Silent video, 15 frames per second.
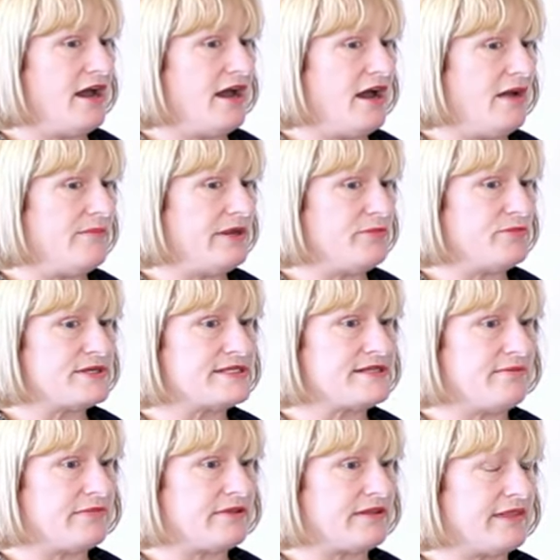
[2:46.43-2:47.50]
it was
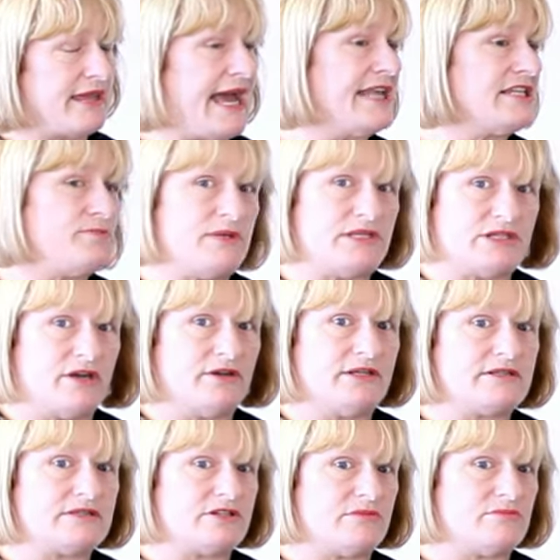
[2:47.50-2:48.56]
something that had to be done
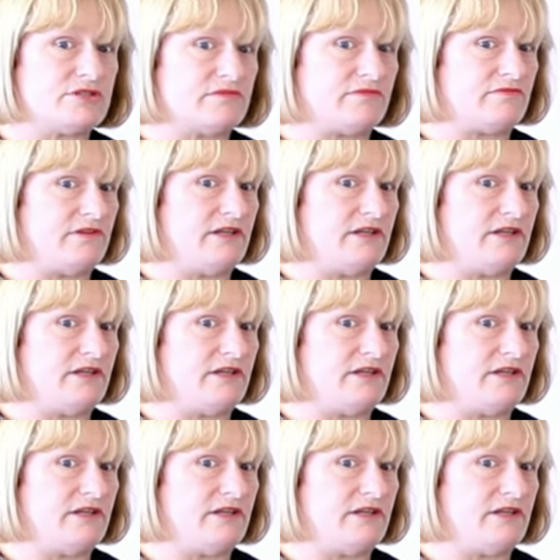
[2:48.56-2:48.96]
in terms of,